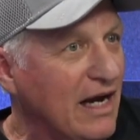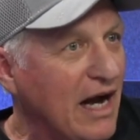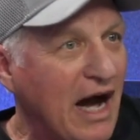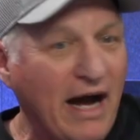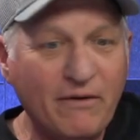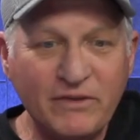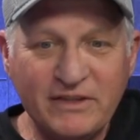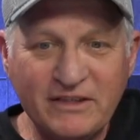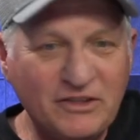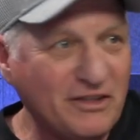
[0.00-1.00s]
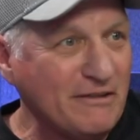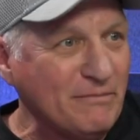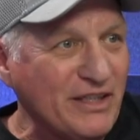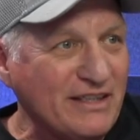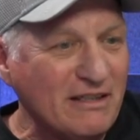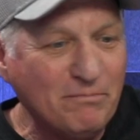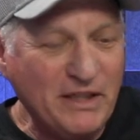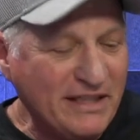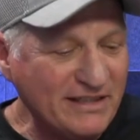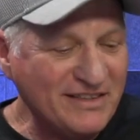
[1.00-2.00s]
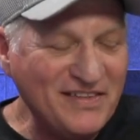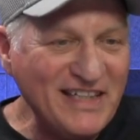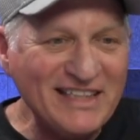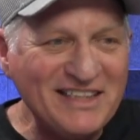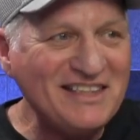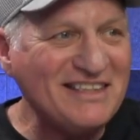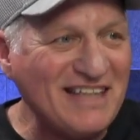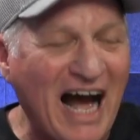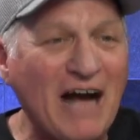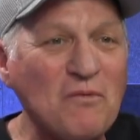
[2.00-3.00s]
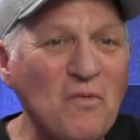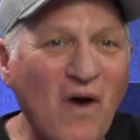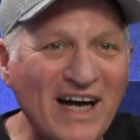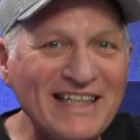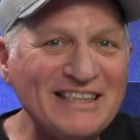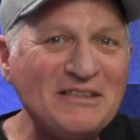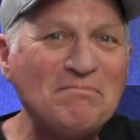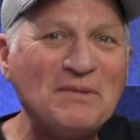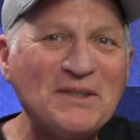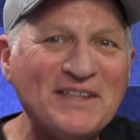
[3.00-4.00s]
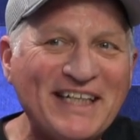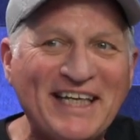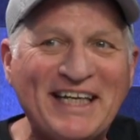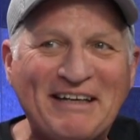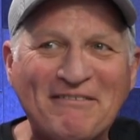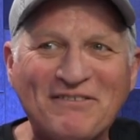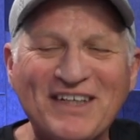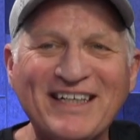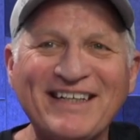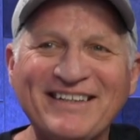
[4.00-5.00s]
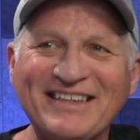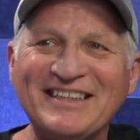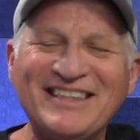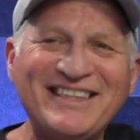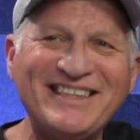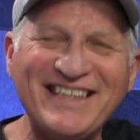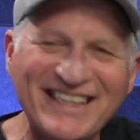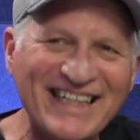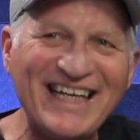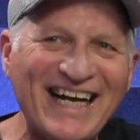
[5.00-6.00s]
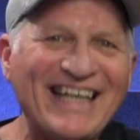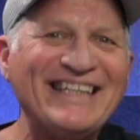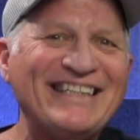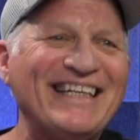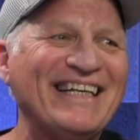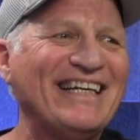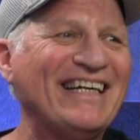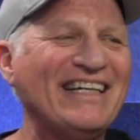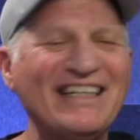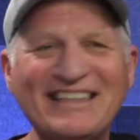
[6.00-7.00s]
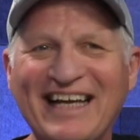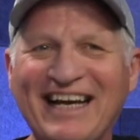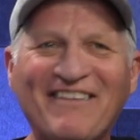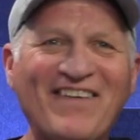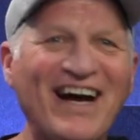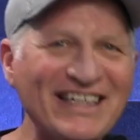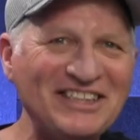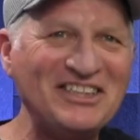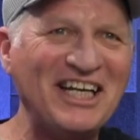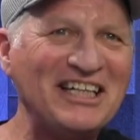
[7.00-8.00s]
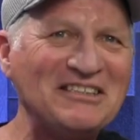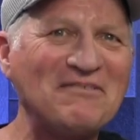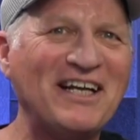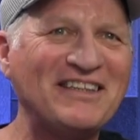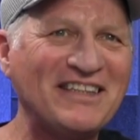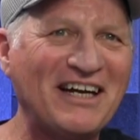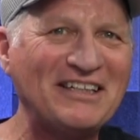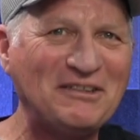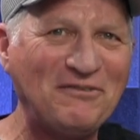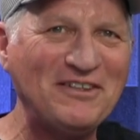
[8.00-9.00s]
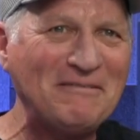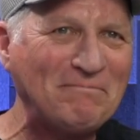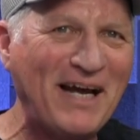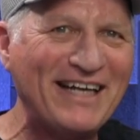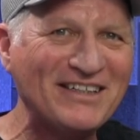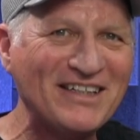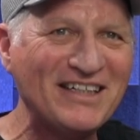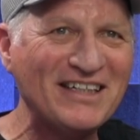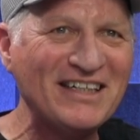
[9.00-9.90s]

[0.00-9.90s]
I was determined because this I wanted to believe the silly idea that if I changed my thoughts for the better,